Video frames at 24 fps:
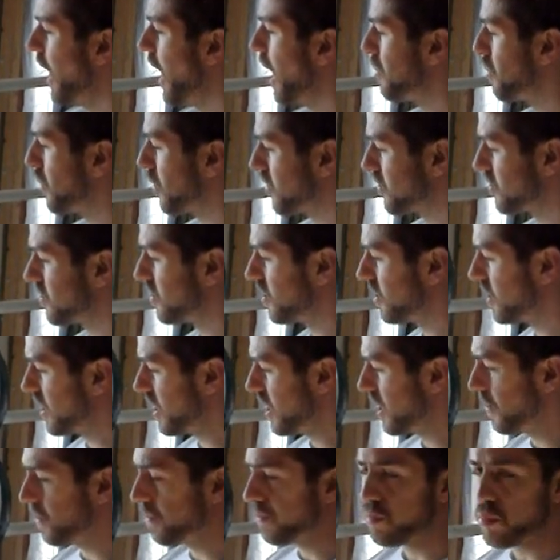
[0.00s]
I
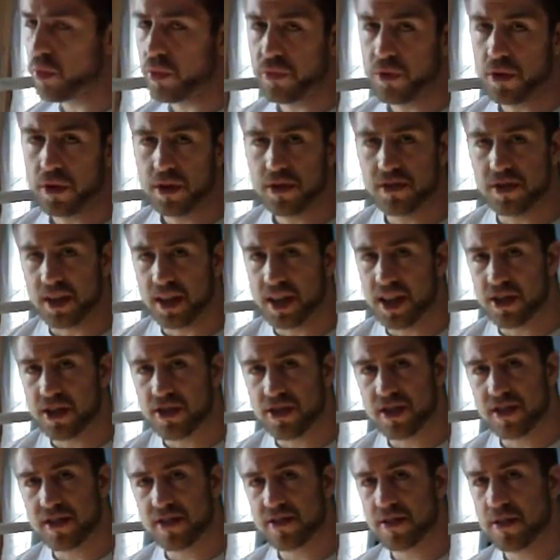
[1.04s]
personally prefer using
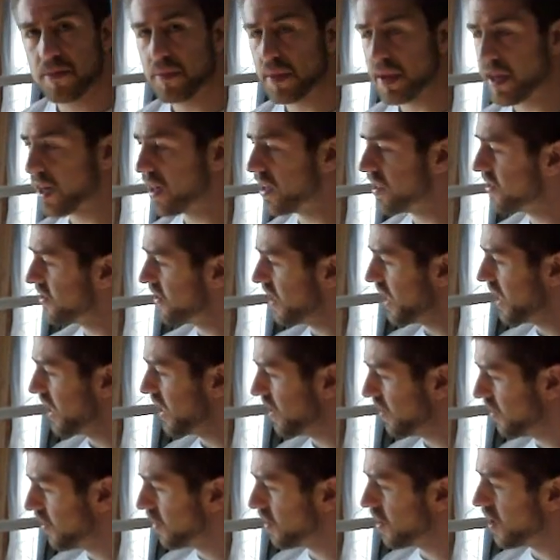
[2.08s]
hitches because
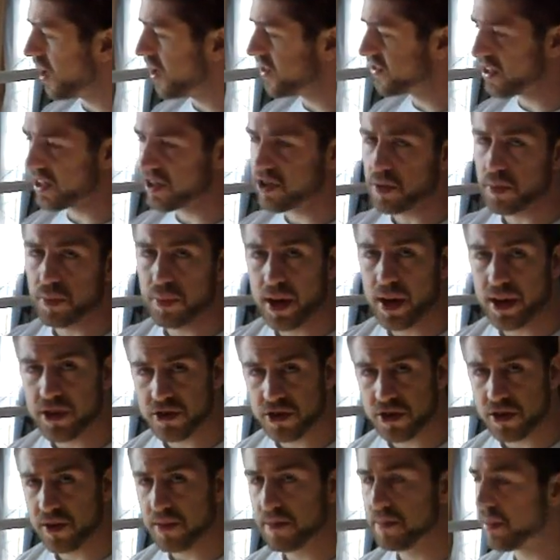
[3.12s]
they cause extra
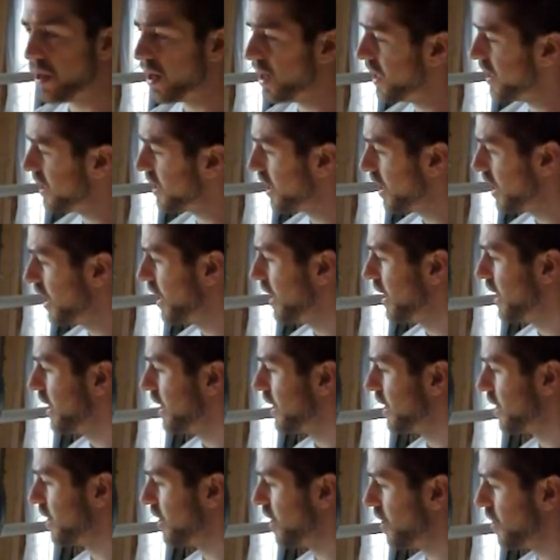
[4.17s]
pressure, but
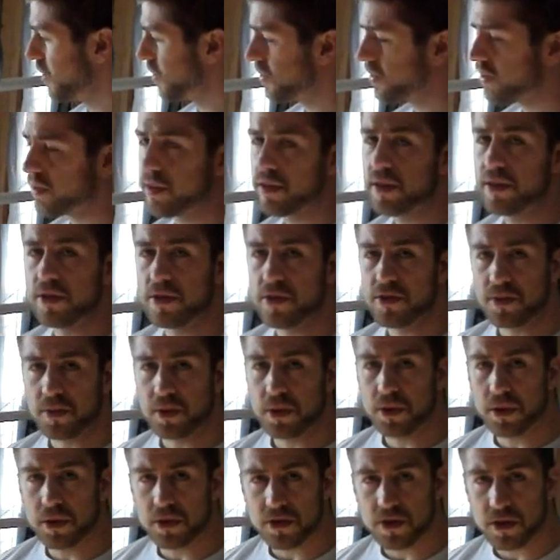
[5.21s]
you know, do
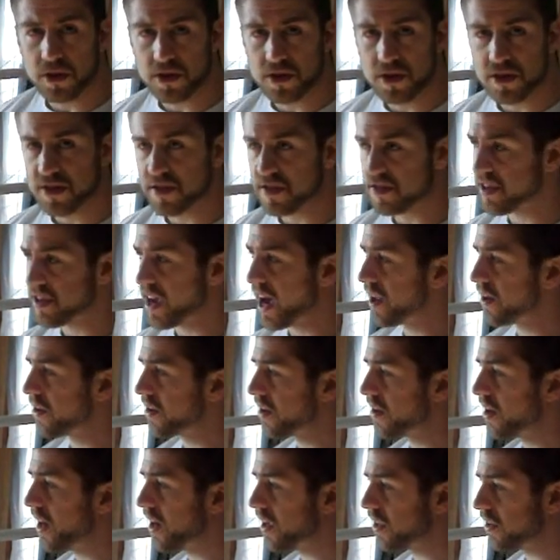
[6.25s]
some Google searches, decide
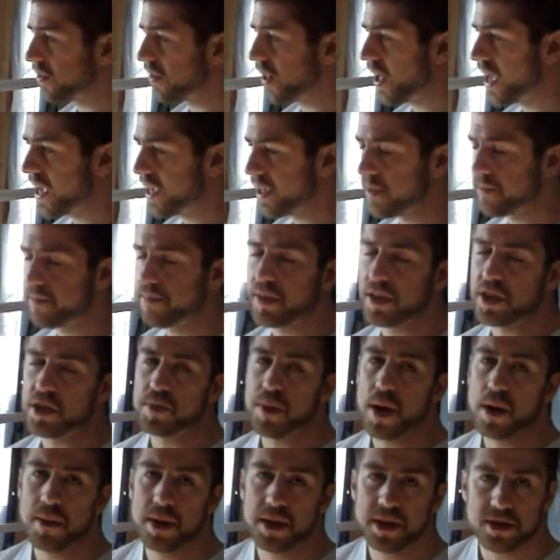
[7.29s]
on a knot you like,
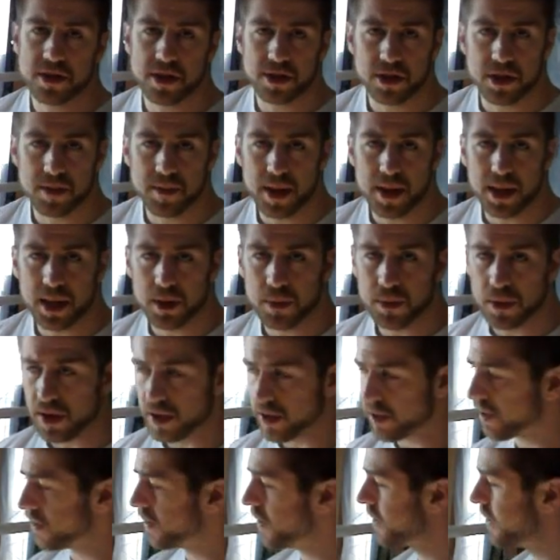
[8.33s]
experiment until you make it
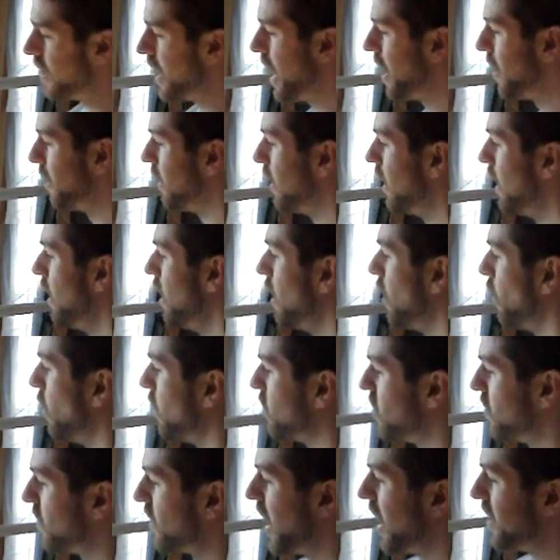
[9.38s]
work. Now,
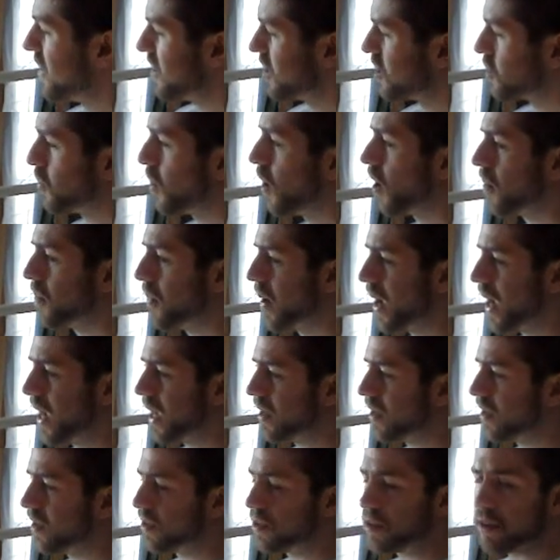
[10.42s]
once you've got this part
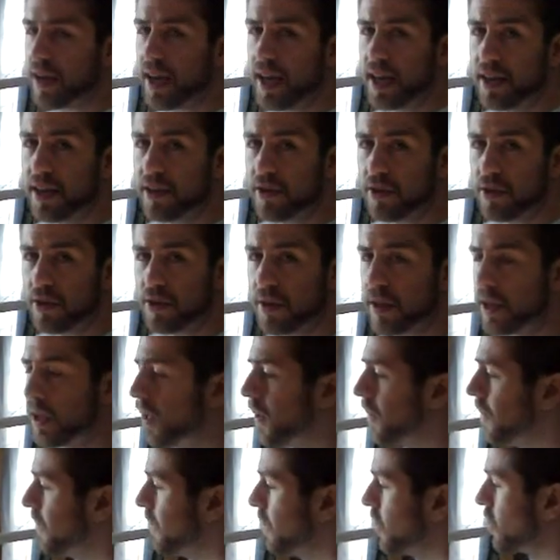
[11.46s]
made, your handle,
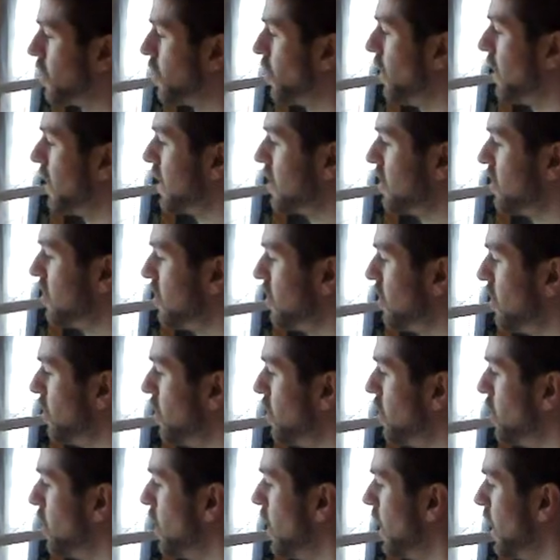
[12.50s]
you're going
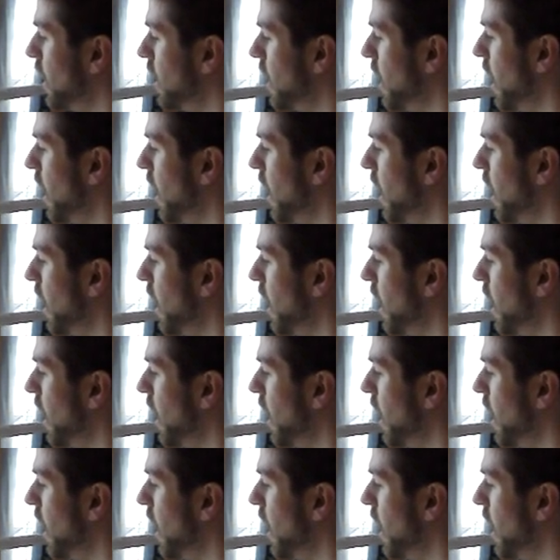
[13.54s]
to